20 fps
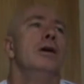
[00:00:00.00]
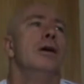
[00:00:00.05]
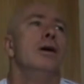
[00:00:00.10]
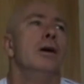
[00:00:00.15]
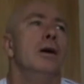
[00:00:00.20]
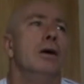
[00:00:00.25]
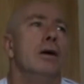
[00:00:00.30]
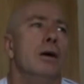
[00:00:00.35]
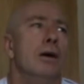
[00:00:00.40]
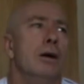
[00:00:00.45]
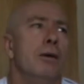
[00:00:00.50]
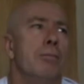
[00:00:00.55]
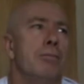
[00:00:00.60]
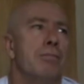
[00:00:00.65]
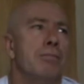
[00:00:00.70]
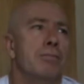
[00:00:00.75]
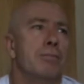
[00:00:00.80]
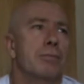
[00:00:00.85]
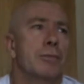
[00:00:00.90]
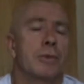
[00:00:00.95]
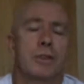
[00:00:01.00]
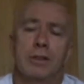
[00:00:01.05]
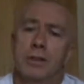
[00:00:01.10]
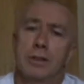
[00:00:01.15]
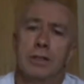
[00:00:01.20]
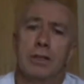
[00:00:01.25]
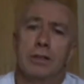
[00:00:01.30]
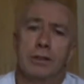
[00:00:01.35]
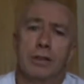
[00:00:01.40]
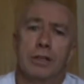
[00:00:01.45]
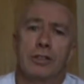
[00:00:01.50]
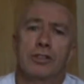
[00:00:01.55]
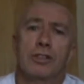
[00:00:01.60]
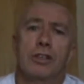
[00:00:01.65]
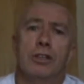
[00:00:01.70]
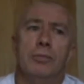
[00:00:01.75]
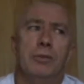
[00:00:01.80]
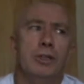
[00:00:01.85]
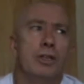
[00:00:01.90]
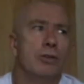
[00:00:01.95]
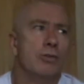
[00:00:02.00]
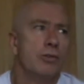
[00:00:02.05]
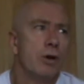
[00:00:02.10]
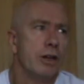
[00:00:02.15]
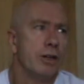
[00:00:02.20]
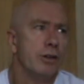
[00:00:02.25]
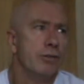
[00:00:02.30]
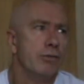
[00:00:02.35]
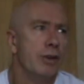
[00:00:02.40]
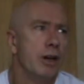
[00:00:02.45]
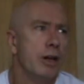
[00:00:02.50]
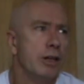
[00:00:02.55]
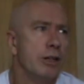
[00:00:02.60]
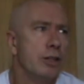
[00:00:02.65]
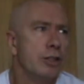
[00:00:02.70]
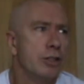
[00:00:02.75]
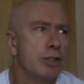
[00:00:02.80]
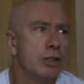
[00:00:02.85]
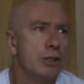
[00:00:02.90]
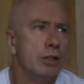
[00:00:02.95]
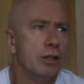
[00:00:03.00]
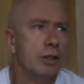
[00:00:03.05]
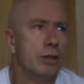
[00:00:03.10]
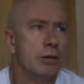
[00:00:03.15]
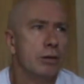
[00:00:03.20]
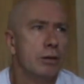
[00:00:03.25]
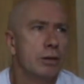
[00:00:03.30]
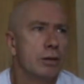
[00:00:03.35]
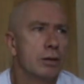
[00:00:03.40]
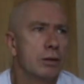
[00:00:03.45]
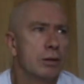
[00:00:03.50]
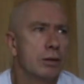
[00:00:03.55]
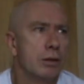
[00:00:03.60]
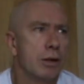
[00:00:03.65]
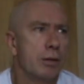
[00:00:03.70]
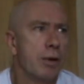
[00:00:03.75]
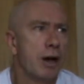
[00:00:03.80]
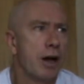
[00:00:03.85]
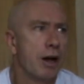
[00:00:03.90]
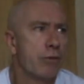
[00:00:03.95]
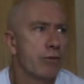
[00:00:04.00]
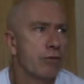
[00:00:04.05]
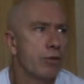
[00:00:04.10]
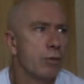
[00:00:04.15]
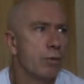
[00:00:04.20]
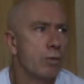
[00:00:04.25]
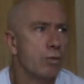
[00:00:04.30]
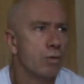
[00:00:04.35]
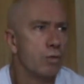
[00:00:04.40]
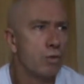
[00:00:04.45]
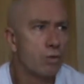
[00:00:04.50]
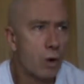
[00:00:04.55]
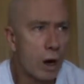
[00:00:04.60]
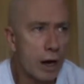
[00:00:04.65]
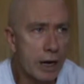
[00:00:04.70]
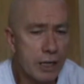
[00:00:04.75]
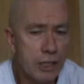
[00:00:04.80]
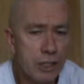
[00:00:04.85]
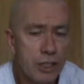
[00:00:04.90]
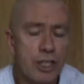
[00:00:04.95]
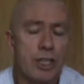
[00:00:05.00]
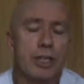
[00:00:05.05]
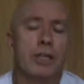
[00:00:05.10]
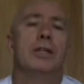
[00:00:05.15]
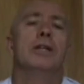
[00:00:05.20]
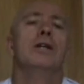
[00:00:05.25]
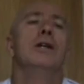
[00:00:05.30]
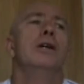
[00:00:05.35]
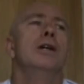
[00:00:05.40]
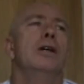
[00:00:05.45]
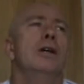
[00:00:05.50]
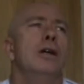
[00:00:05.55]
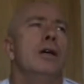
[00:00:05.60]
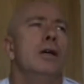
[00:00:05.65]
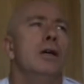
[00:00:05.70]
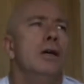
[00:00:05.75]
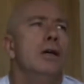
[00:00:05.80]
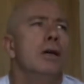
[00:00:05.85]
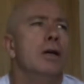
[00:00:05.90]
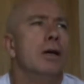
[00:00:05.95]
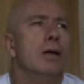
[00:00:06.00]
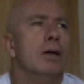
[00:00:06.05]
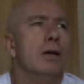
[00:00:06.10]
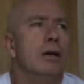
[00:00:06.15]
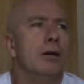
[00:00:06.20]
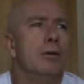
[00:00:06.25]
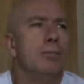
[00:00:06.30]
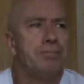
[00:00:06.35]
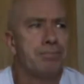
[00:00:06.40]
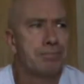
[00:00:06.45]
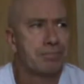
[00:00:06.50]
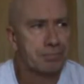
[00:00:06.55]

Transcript: that's going to be a great advantage. Now, apart from ranging, a